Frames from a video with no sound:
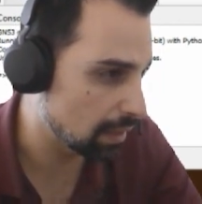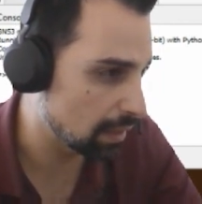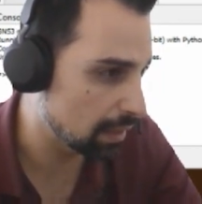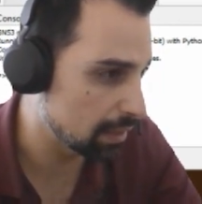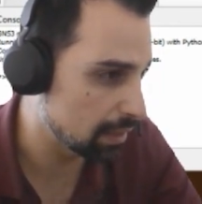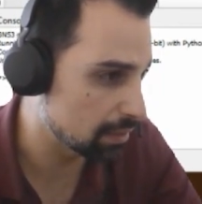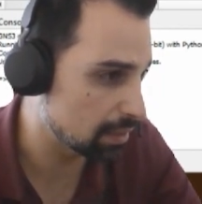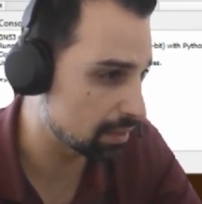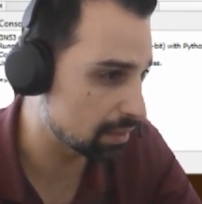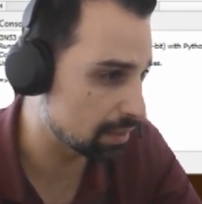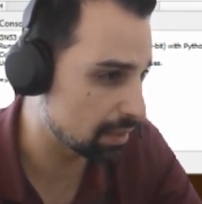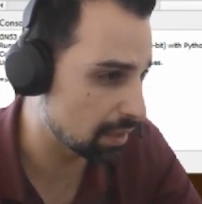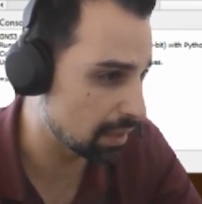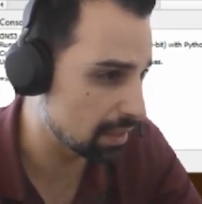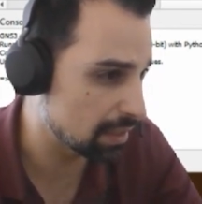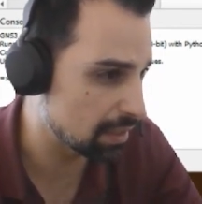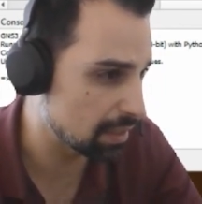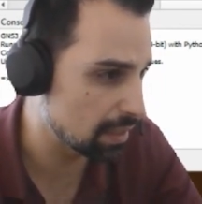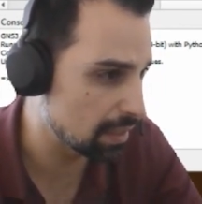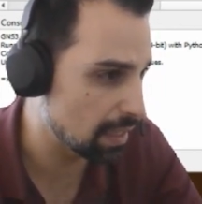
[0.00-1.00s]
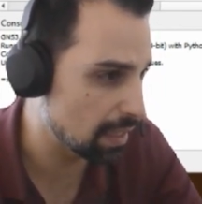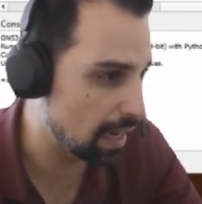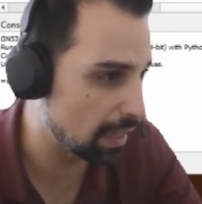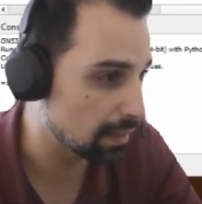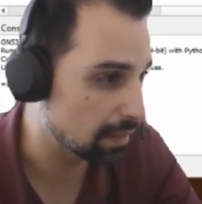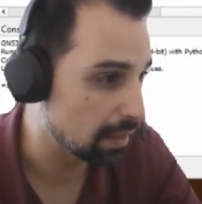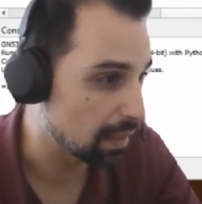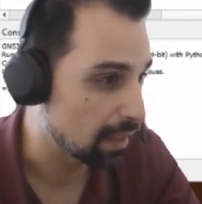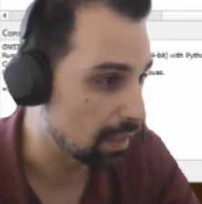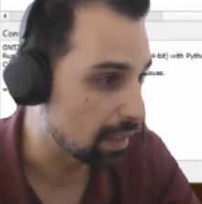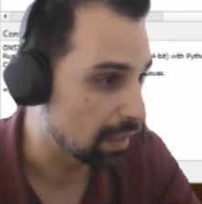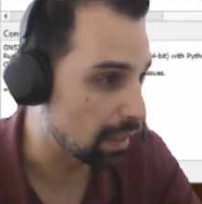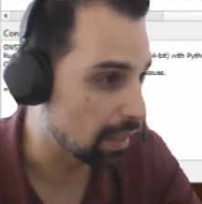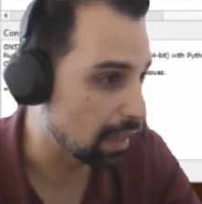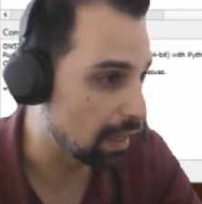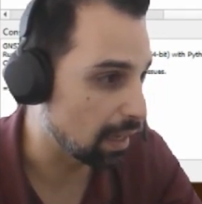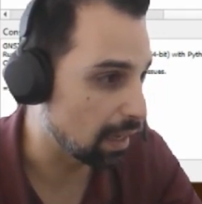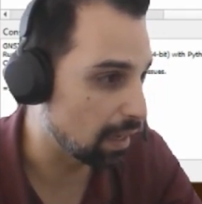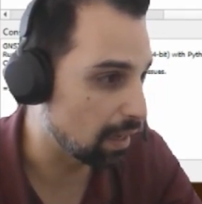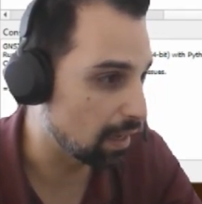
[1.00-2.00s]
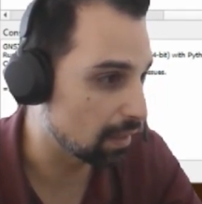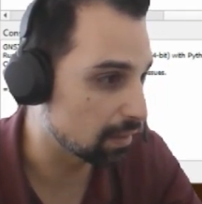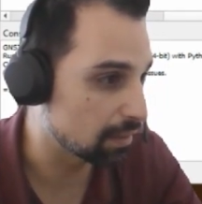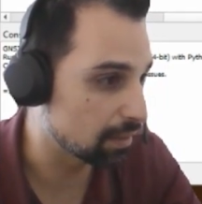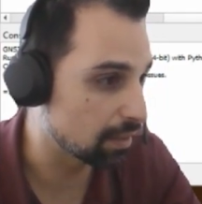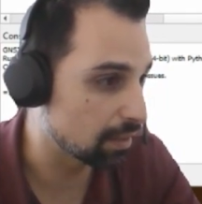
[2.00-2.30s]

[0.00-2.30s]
interestingly see that the